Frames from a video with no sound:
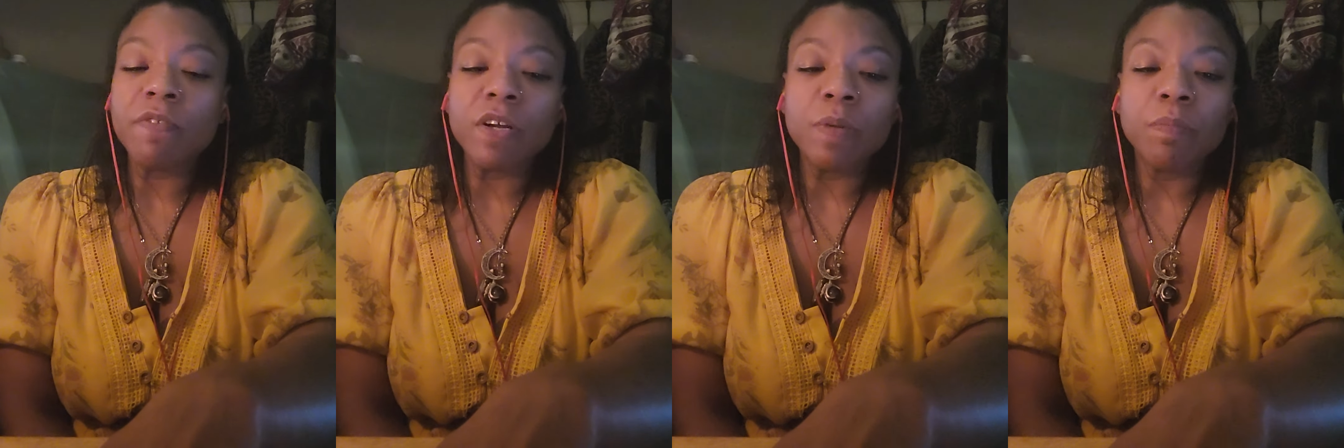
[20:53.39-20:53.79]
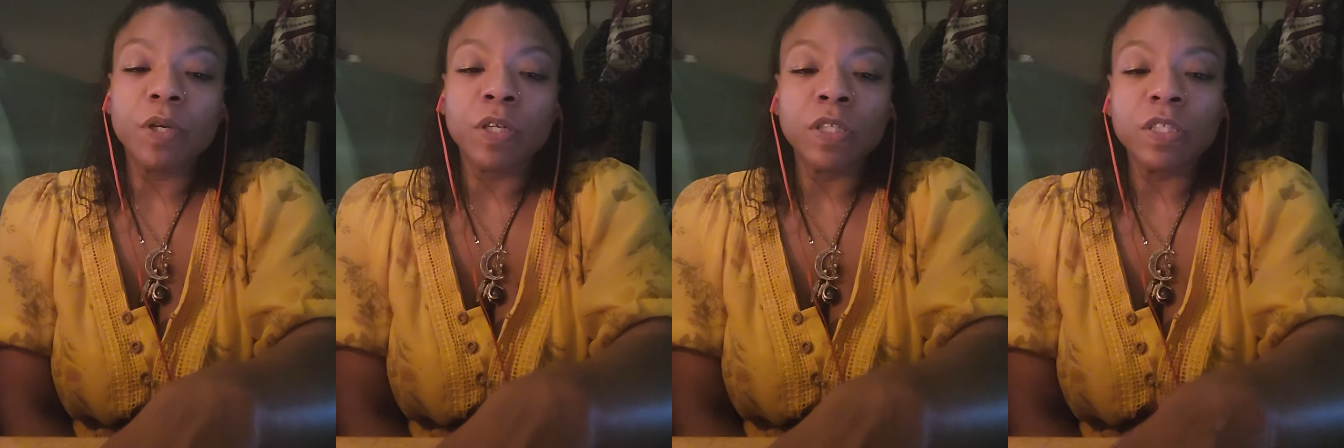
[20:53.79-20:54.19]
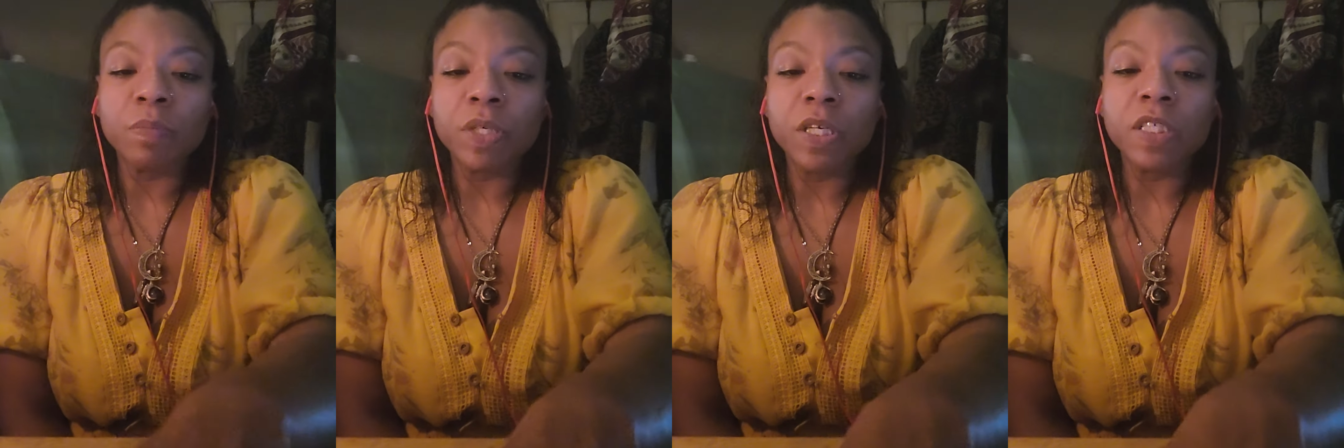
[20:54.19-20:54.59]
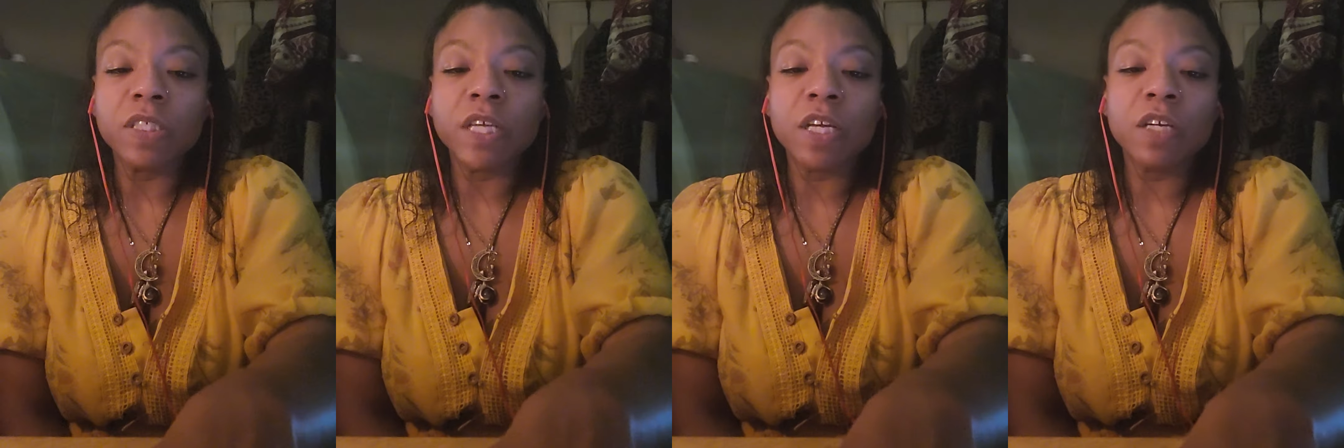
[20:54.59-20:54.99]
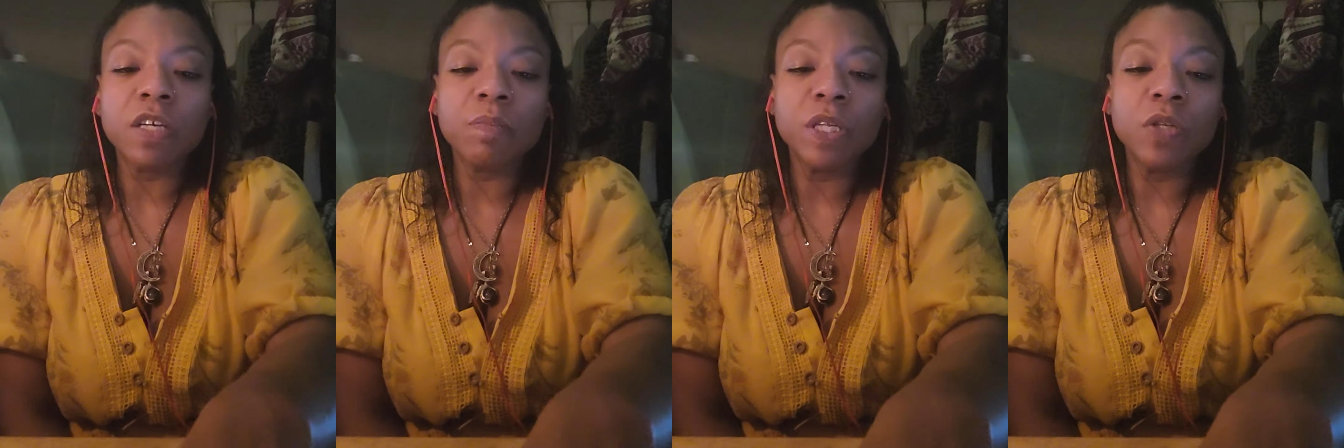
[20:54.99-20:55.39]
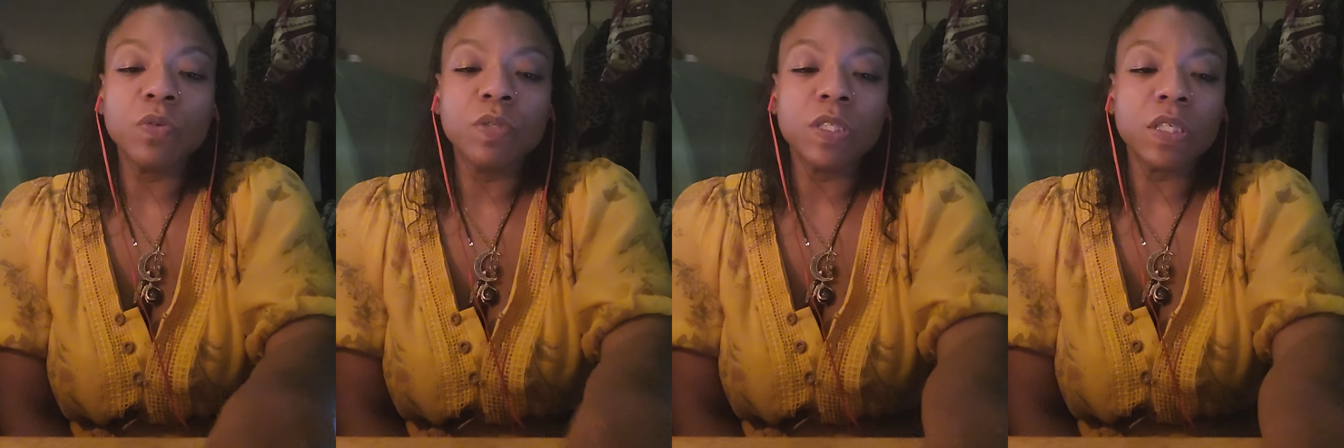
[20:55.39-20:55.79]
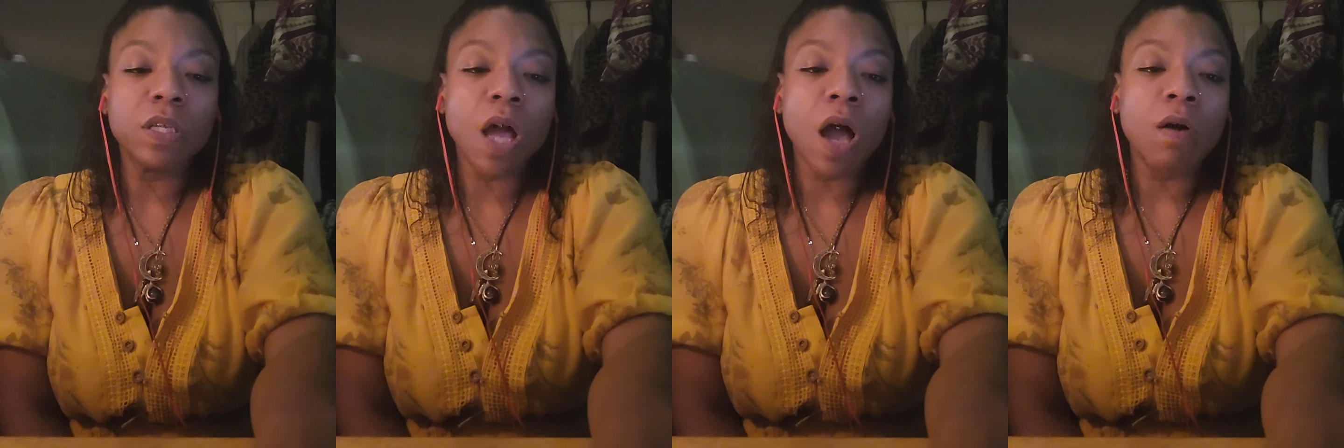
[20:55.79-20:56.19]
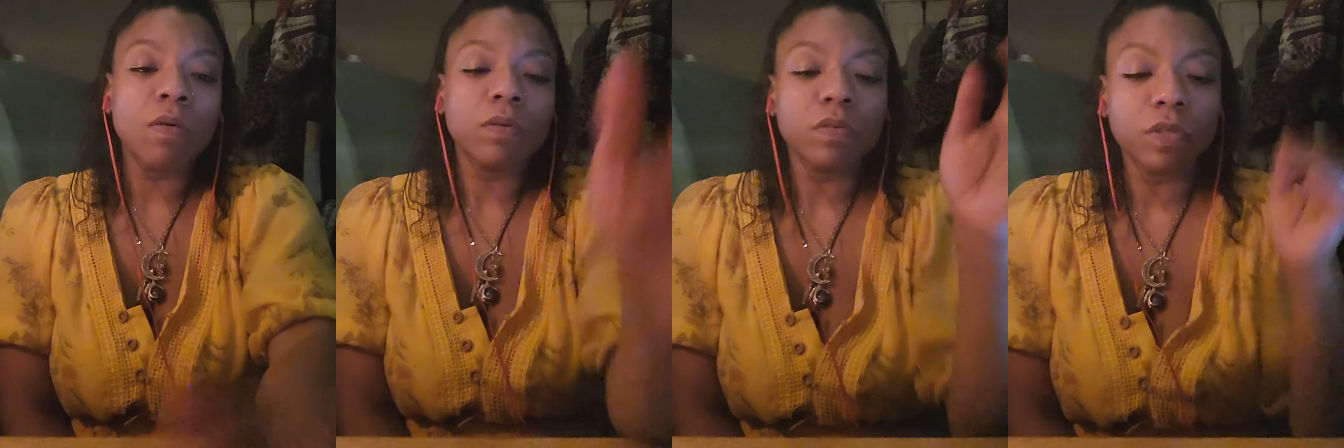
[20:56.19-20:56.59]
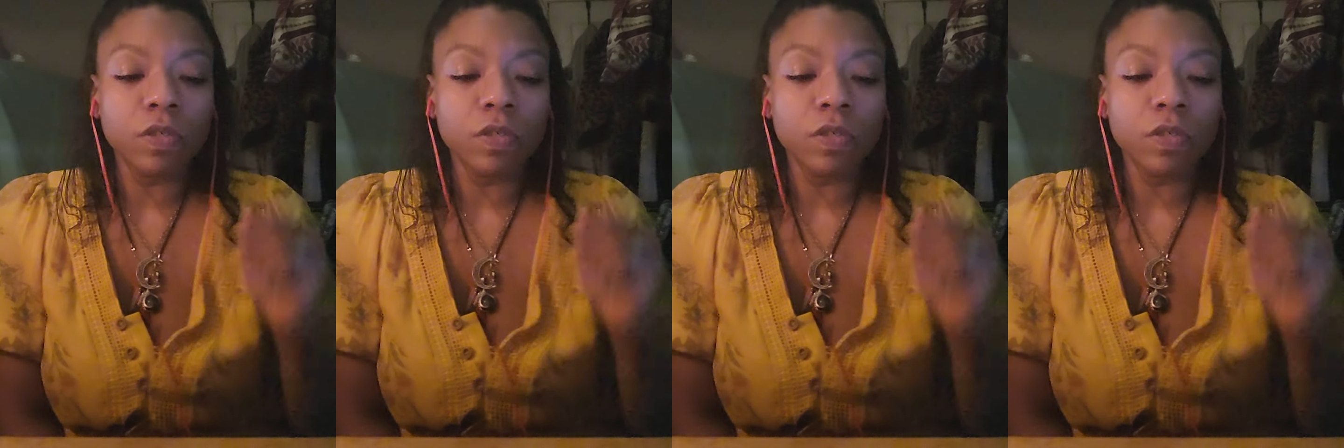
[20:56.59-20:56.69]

it very burdensome because they could be losing out